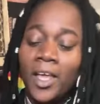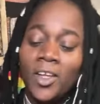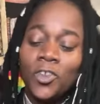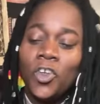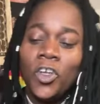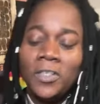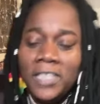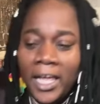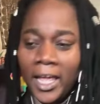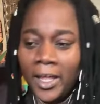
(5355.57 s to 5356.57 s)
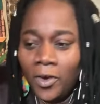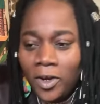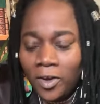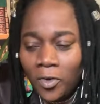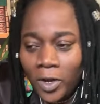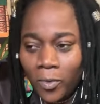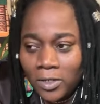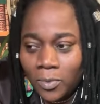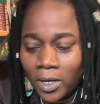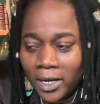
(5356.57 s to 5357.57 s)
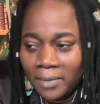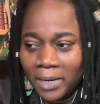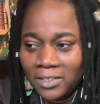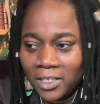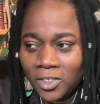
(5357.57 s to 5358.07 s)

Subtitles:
So you say you didn't know you was working magic.